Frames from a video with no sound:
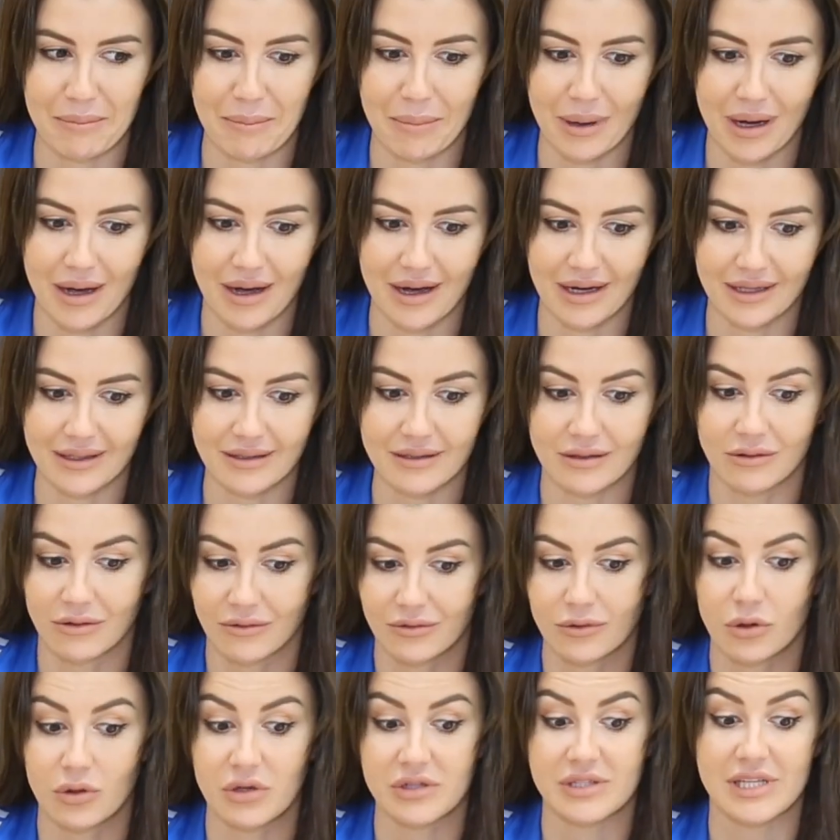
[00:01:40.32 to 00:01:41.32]
But
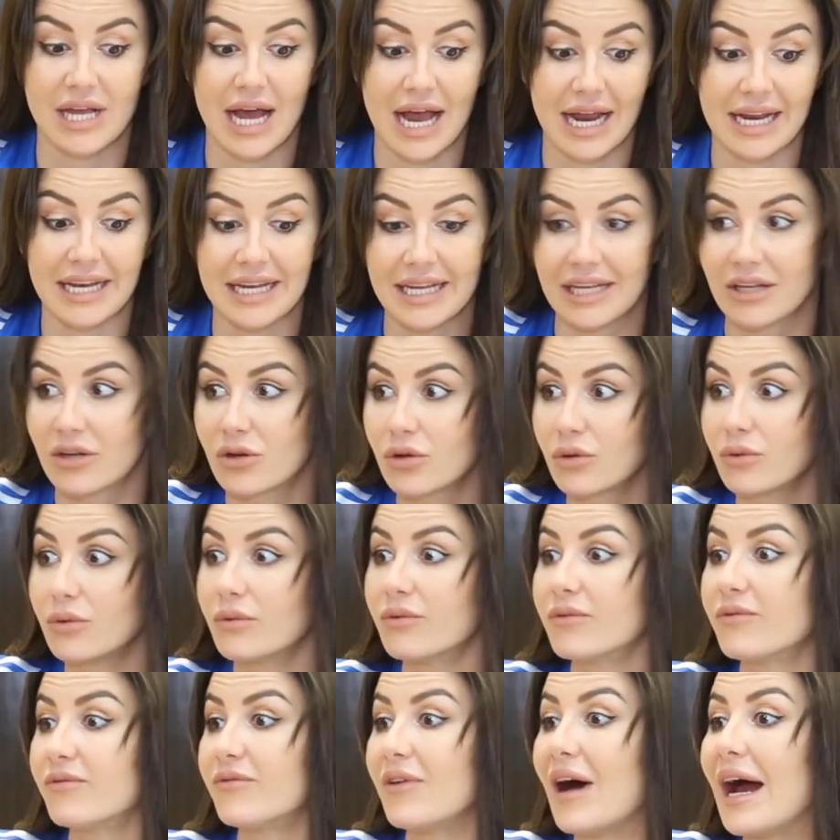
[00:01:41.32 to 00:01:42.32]
of course, I need to
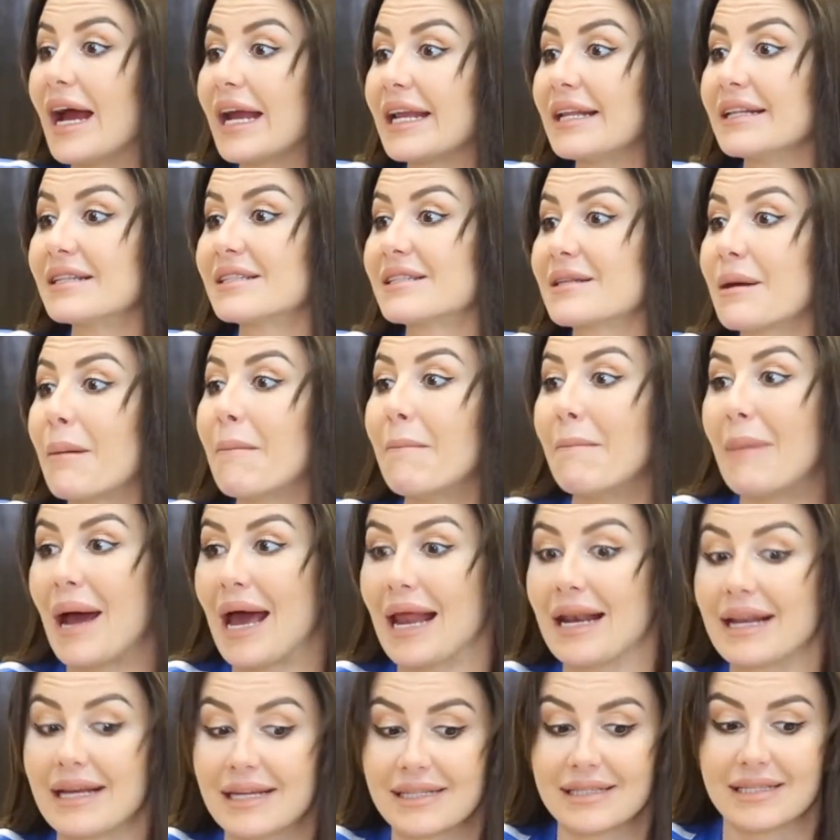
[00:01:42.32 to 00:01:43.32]
find some
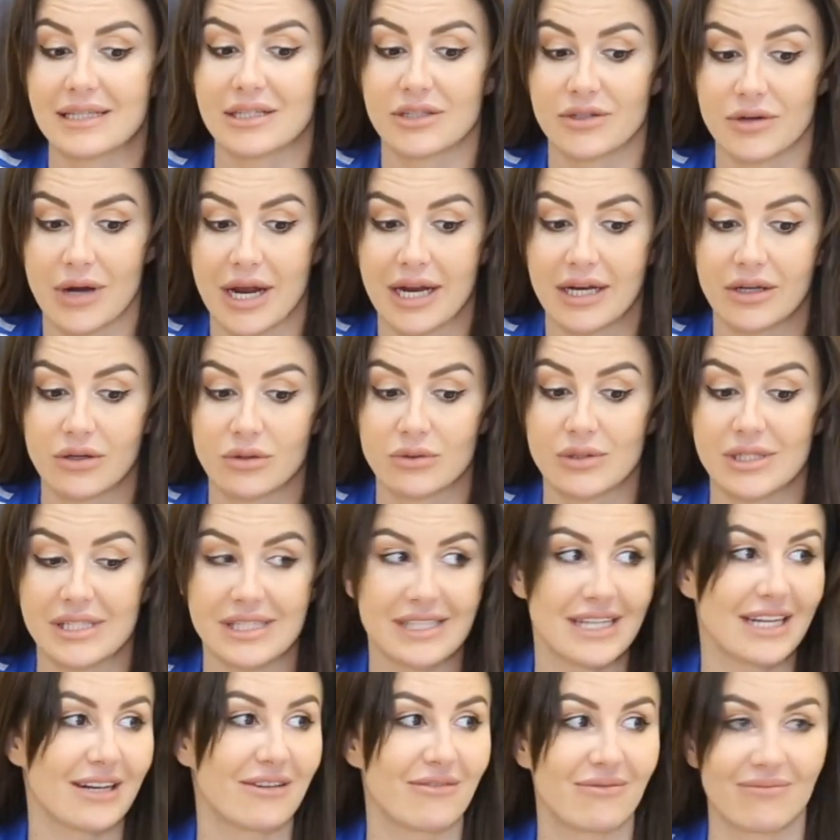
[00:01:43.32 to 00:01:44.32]
balance and try to
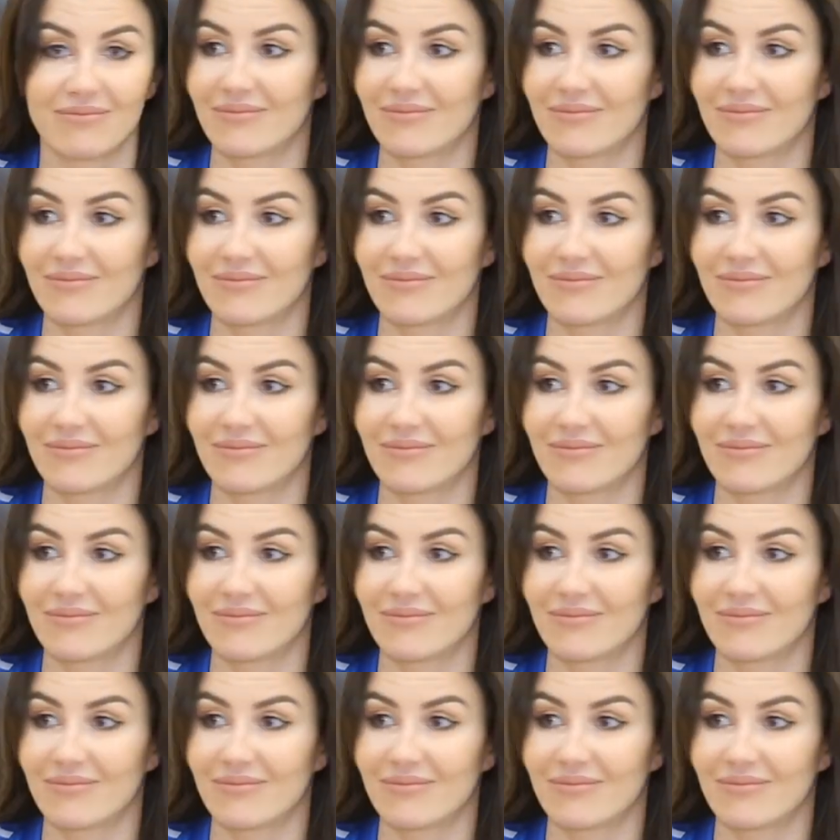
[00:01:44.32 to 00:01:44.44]
still